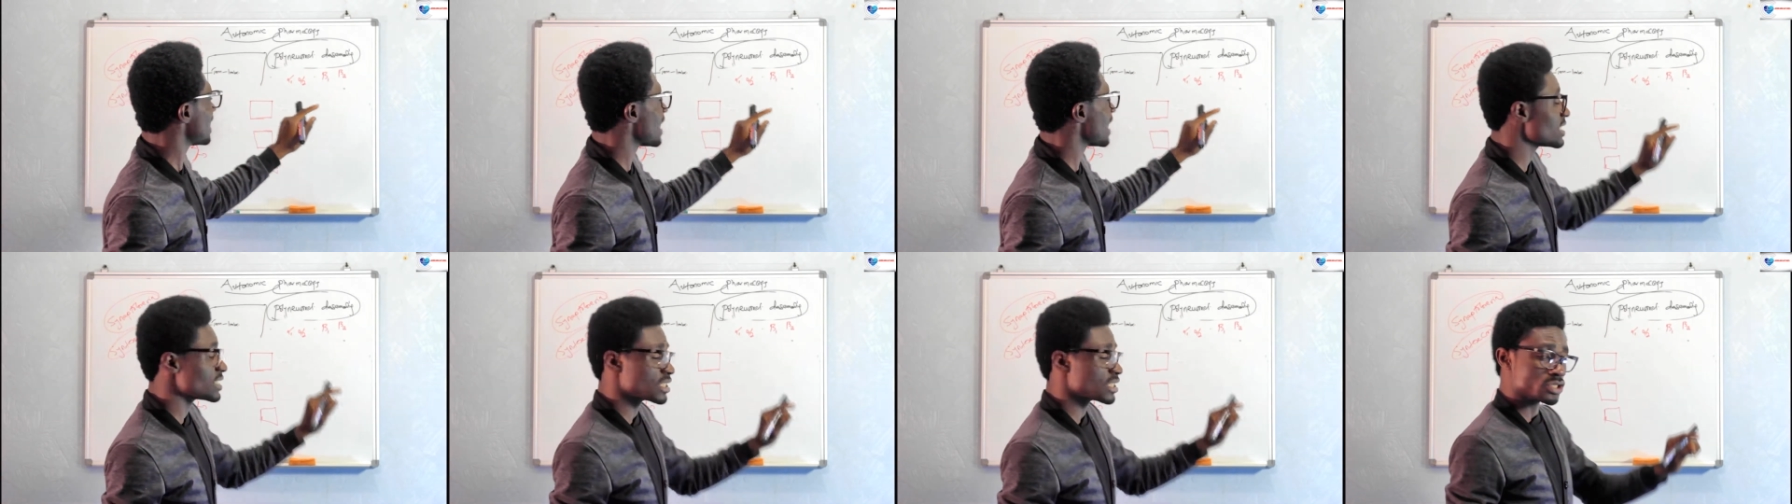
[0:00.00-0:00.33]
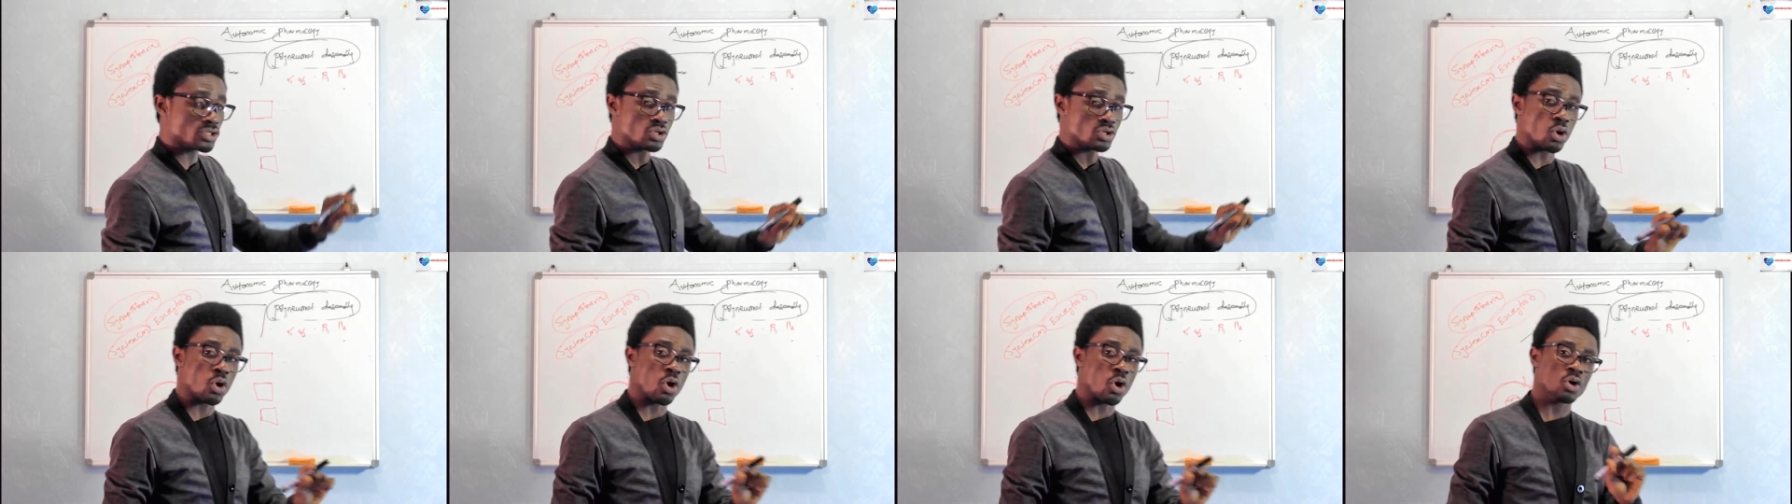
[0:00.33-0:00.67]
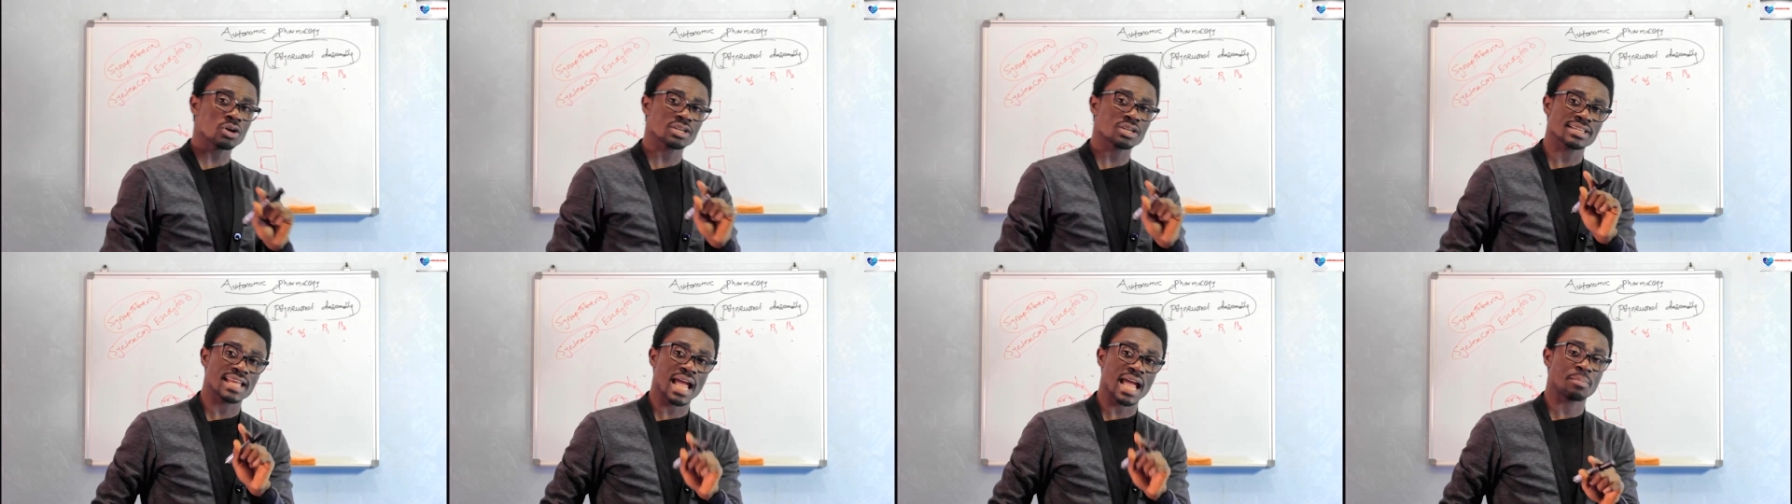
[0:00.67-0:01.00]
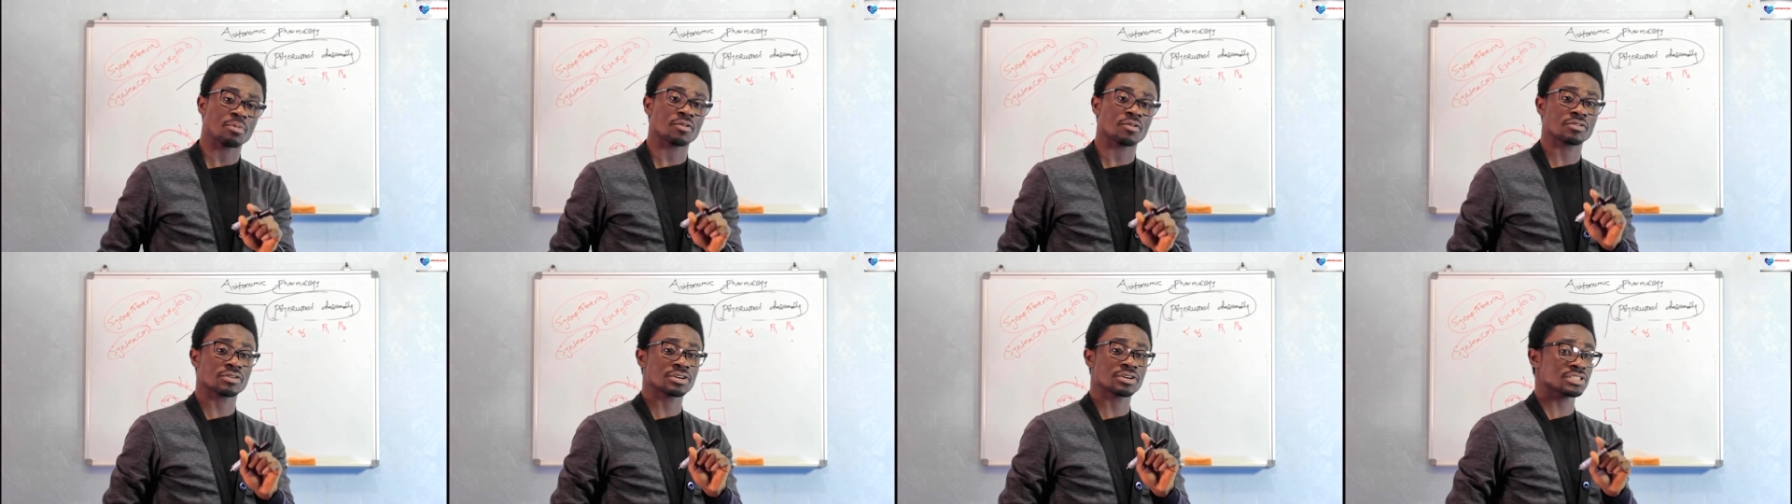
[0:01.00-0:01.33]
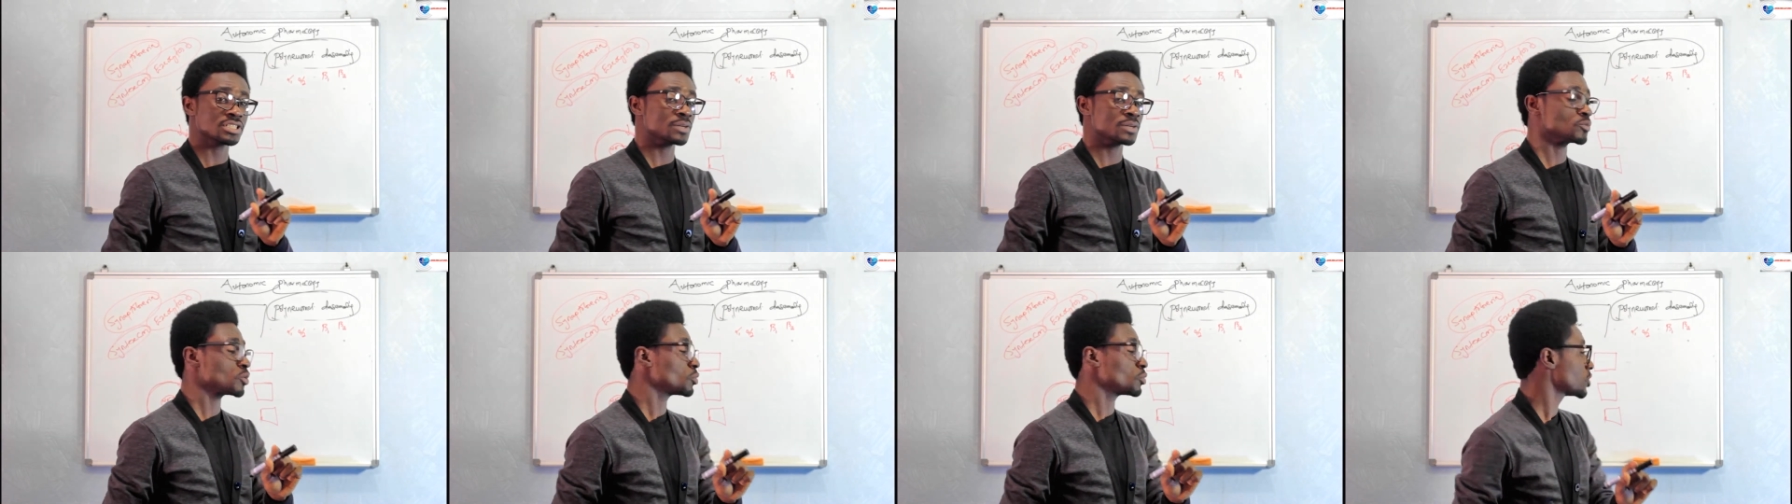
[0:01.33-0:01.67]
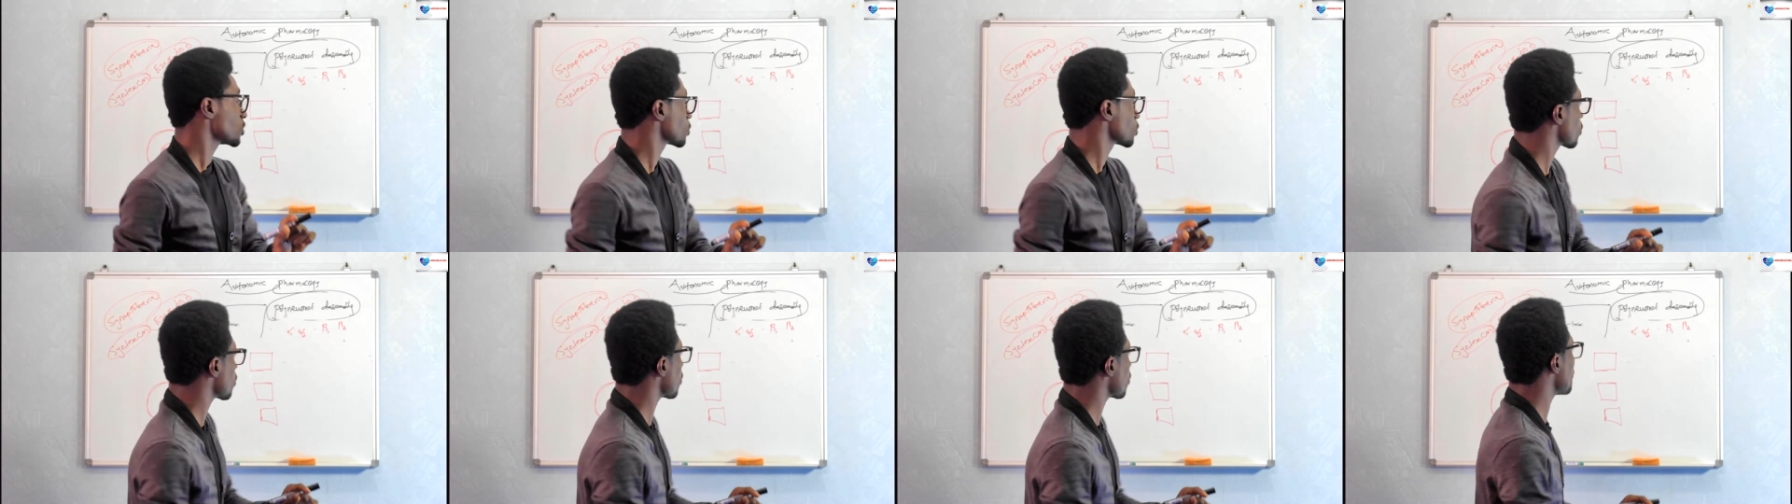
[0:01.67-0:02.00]
there is a third type of a receptor which
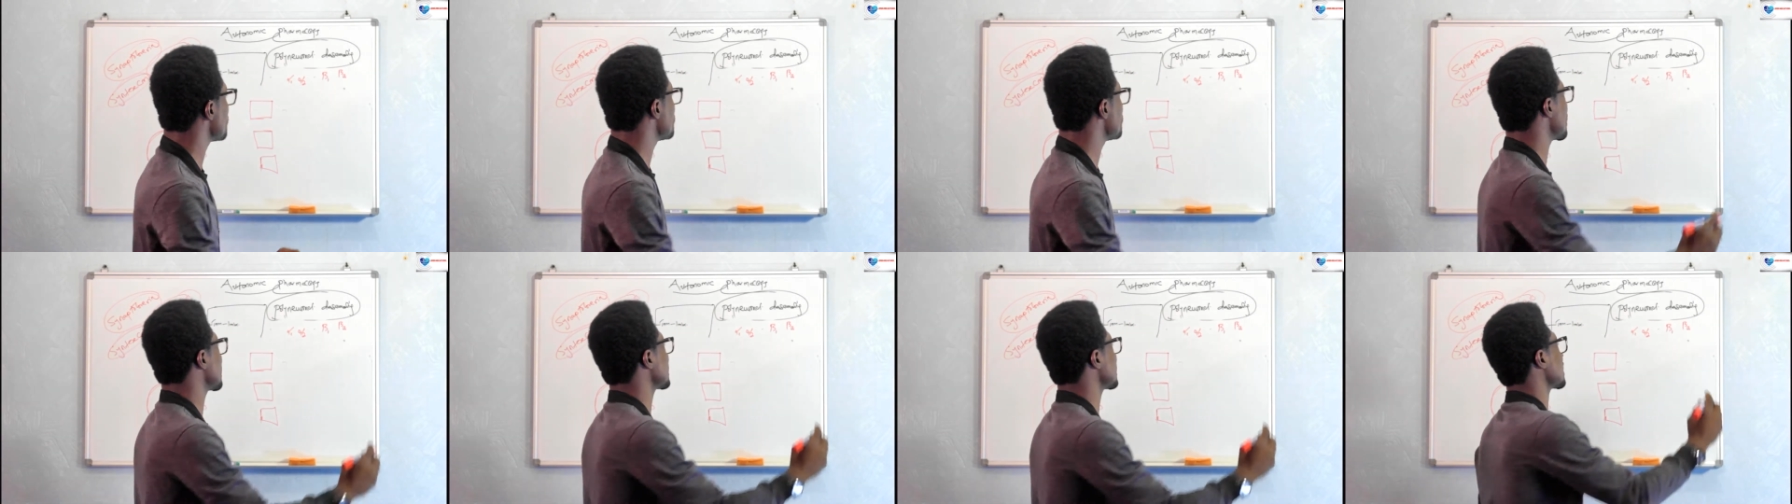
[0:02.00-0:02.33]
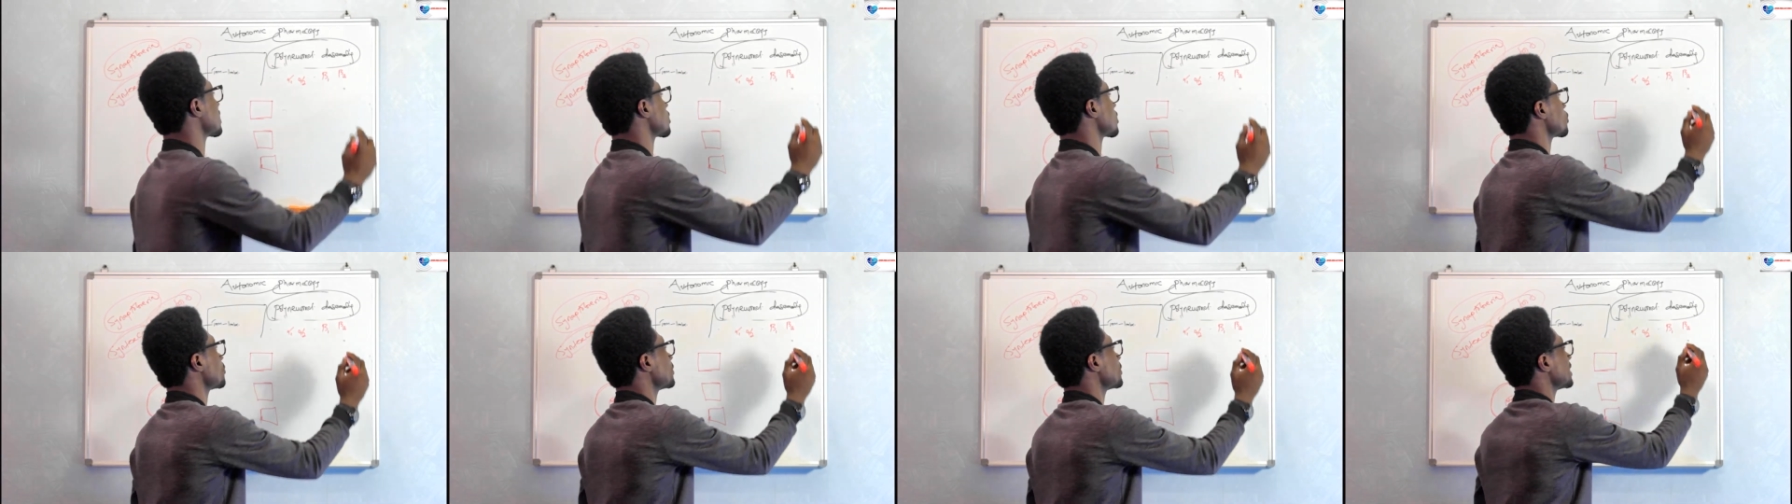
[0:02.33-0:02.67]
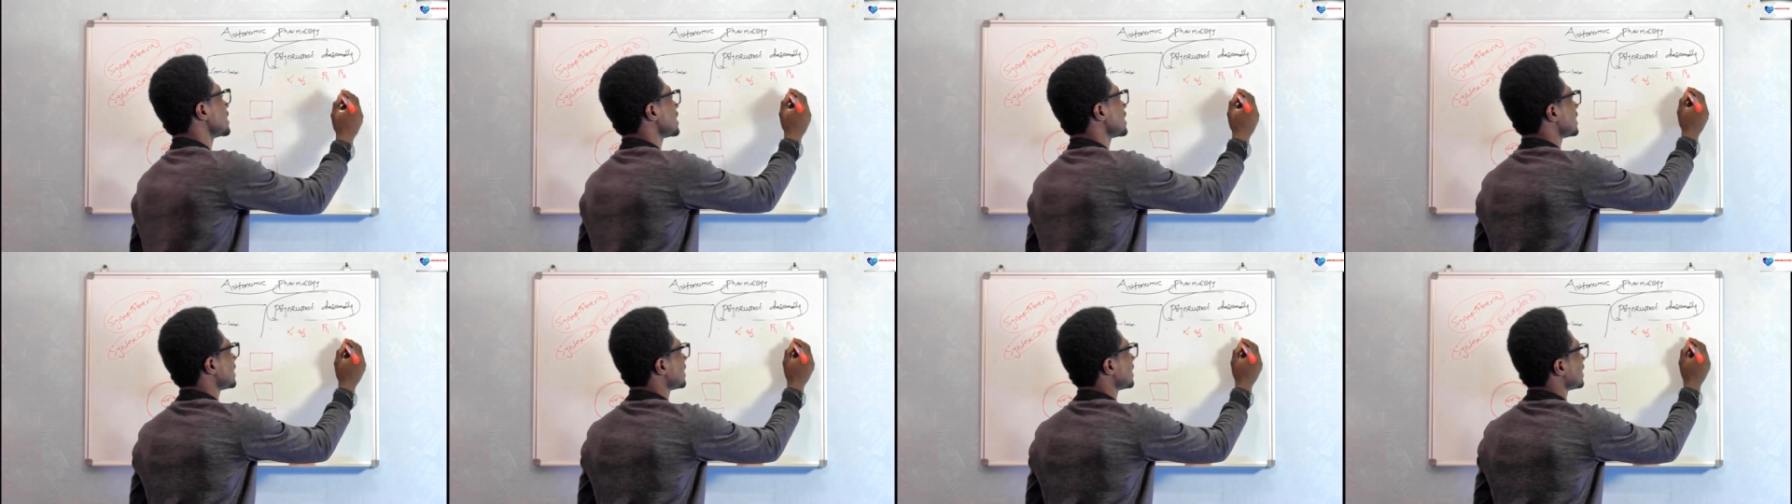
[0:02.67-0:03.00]
is called beta 3.